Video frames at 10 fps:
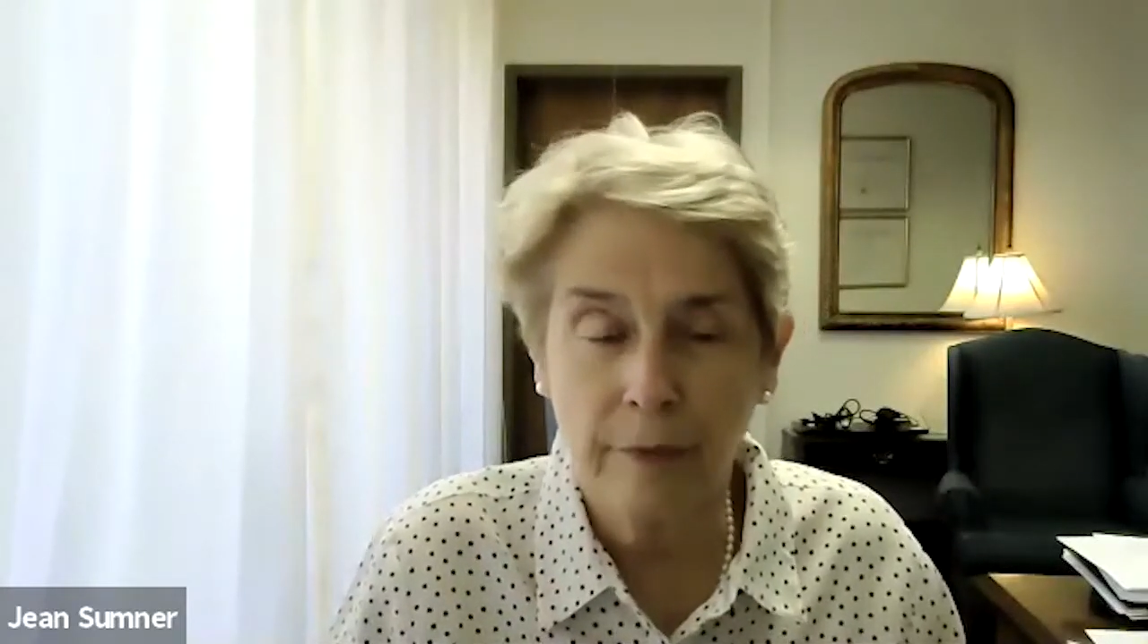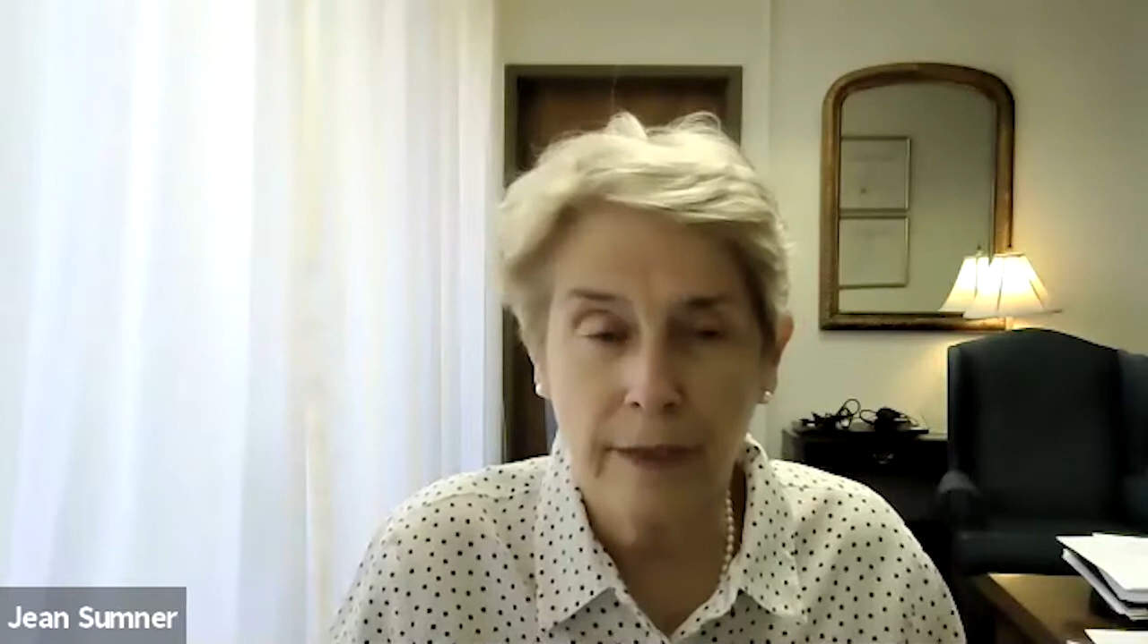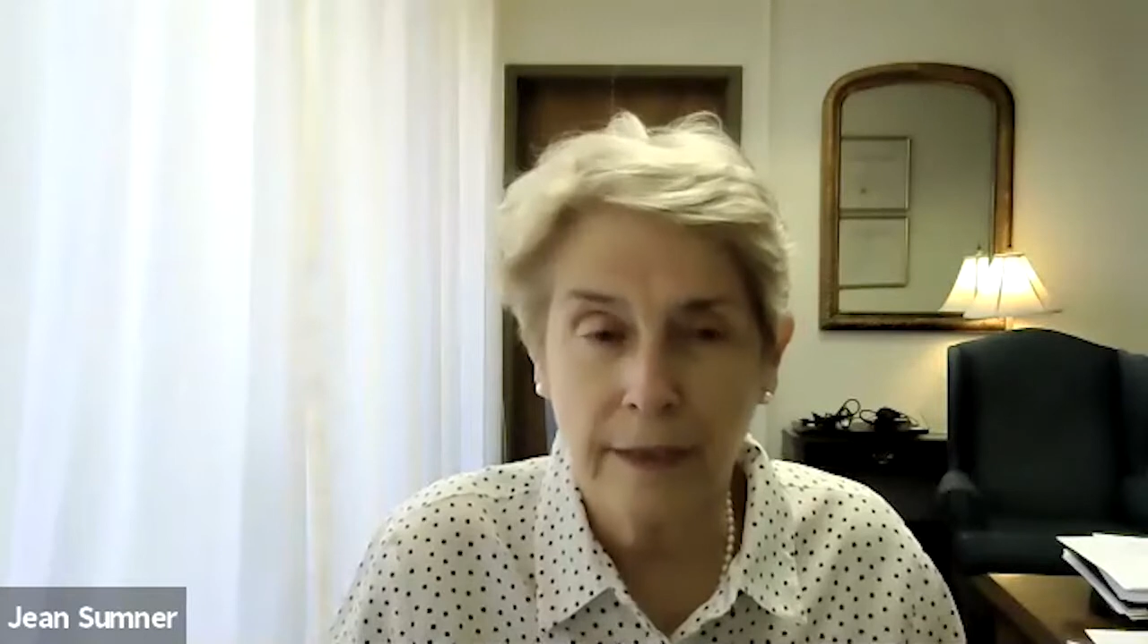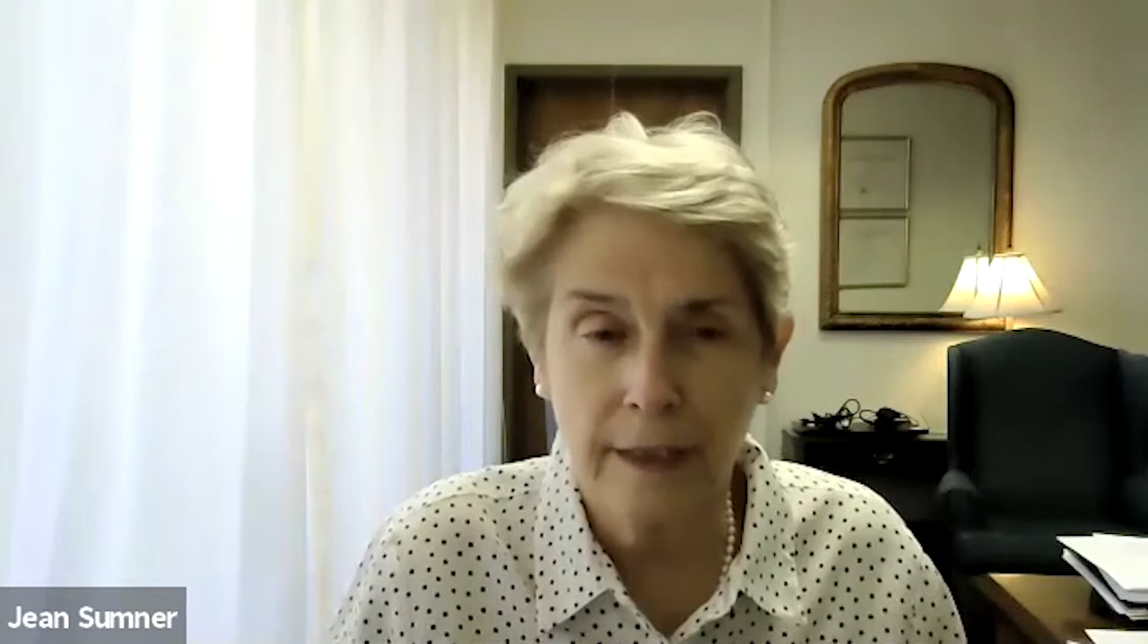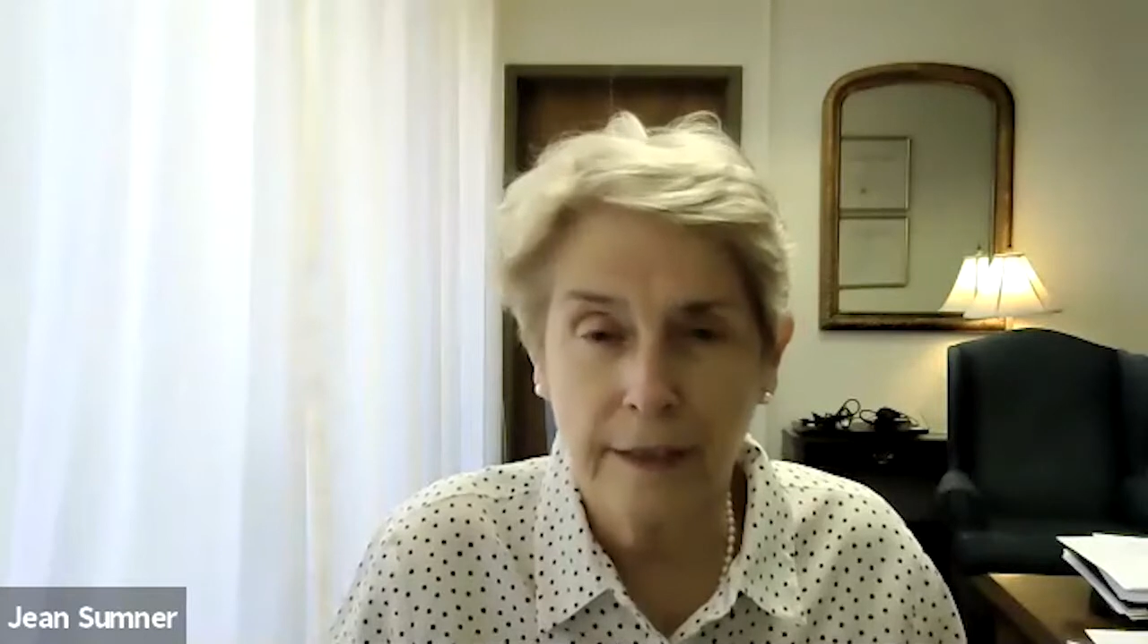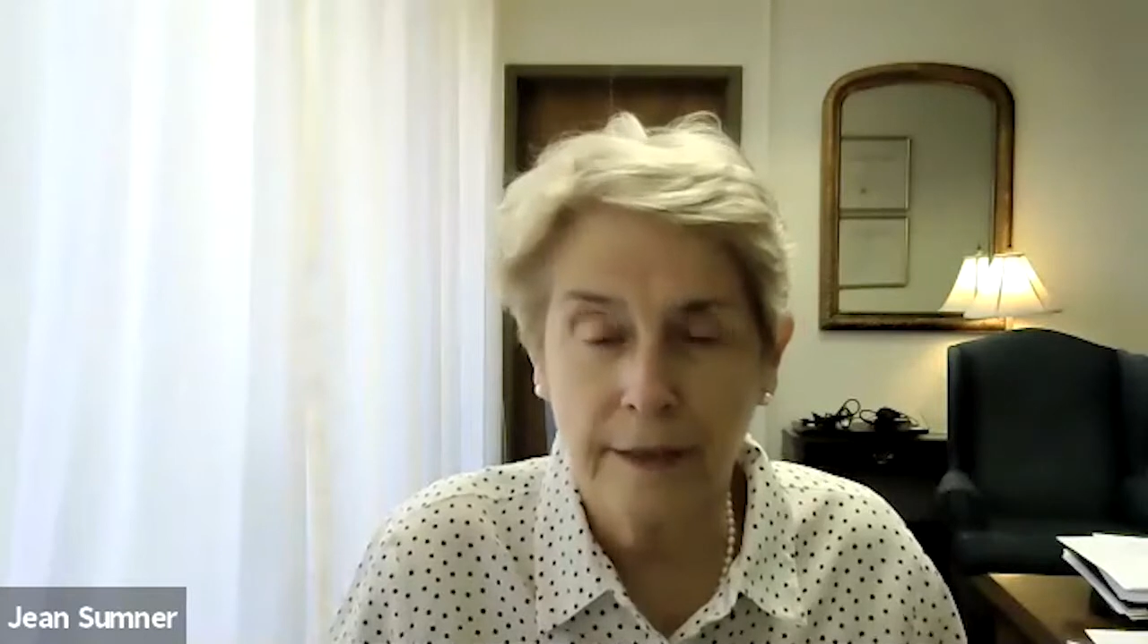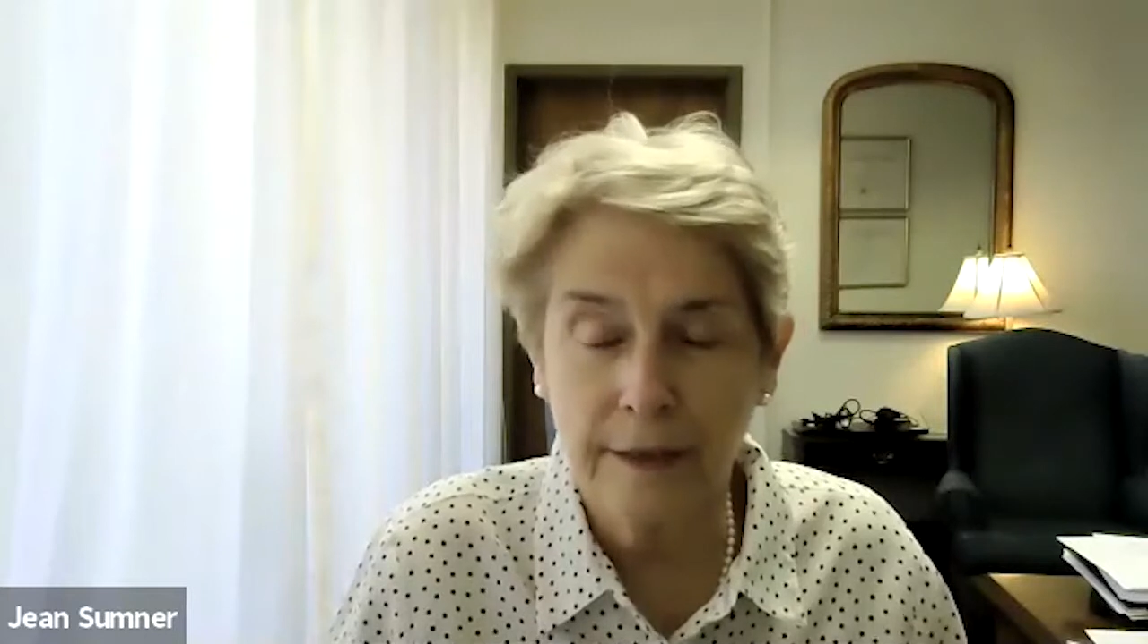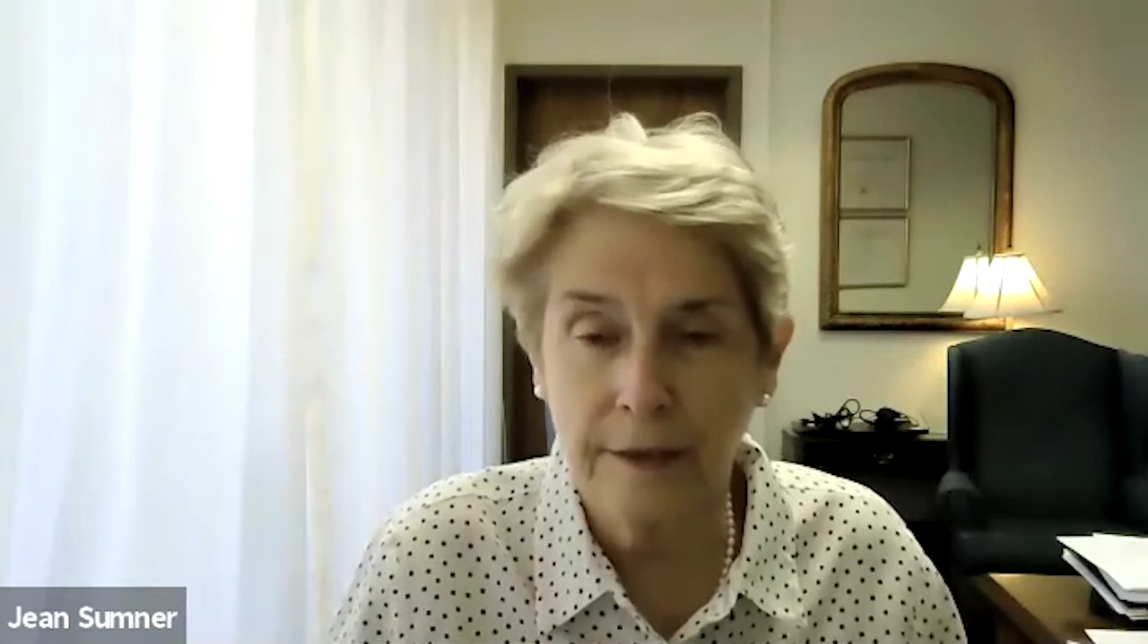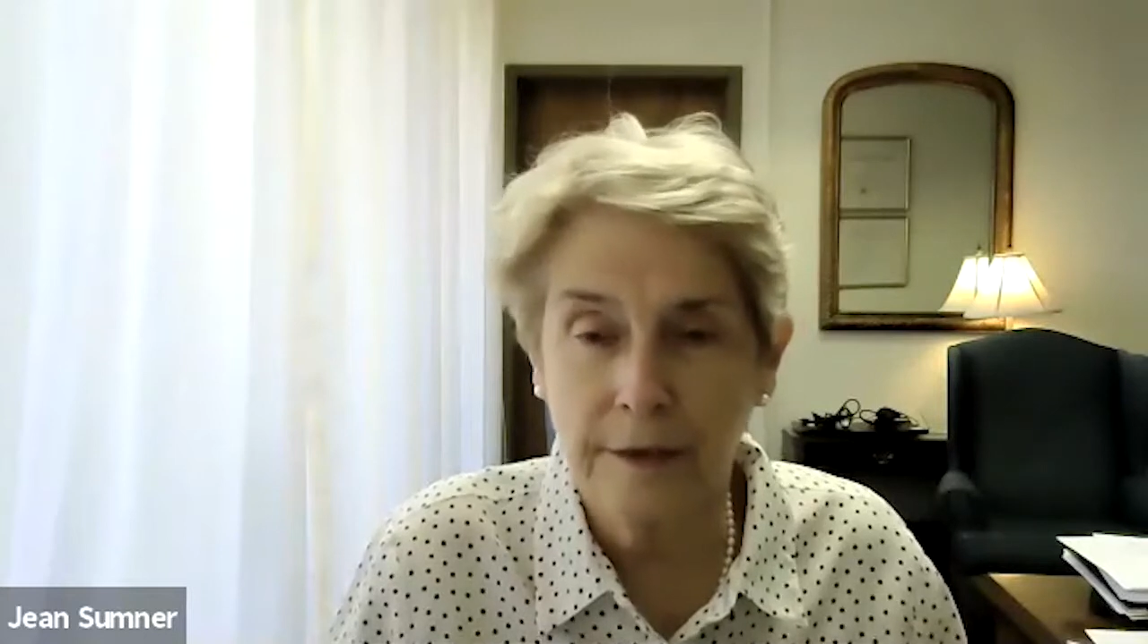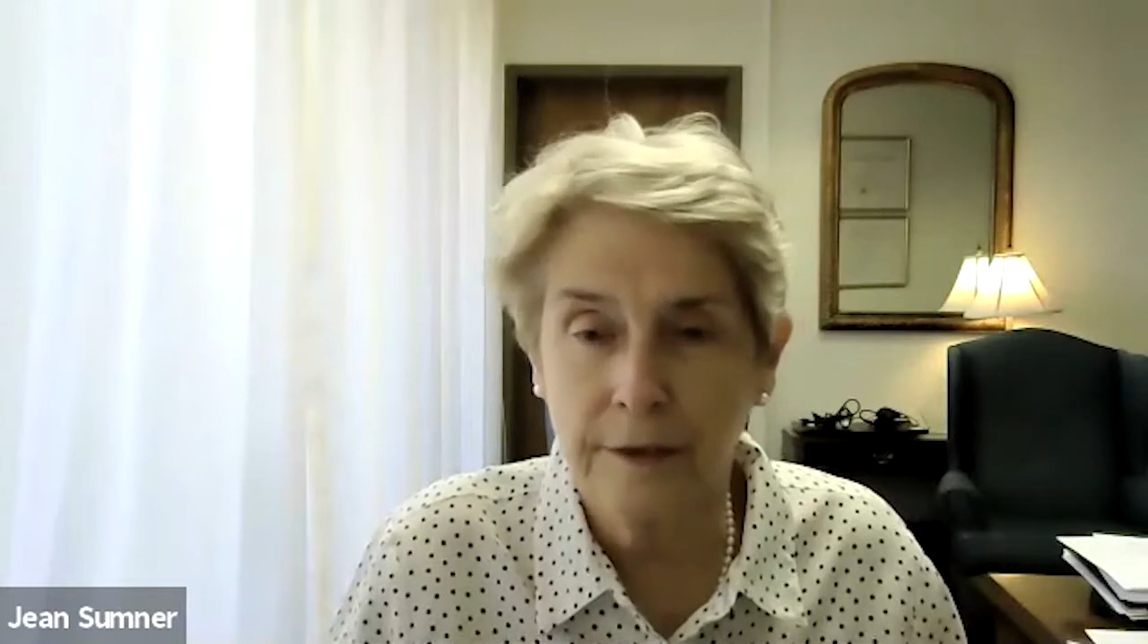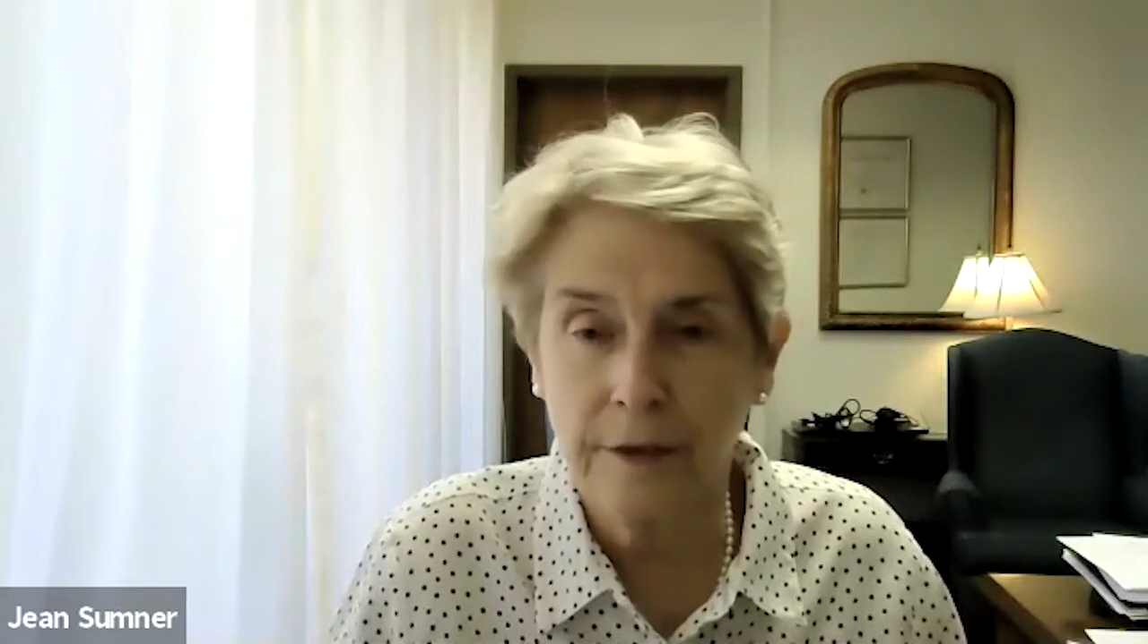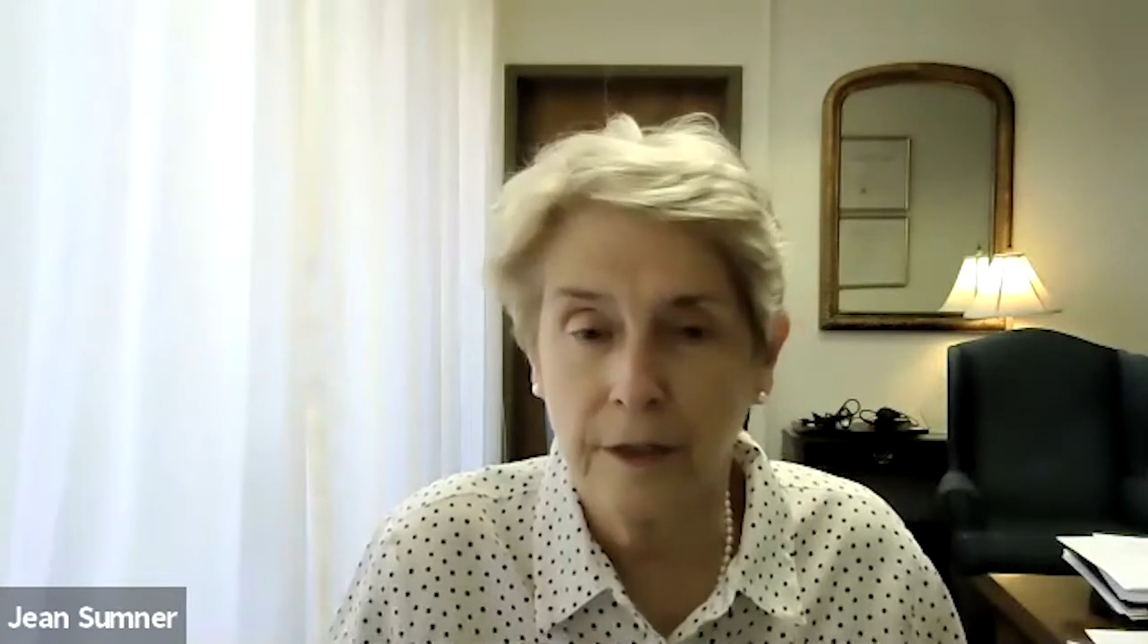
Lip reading: by citizens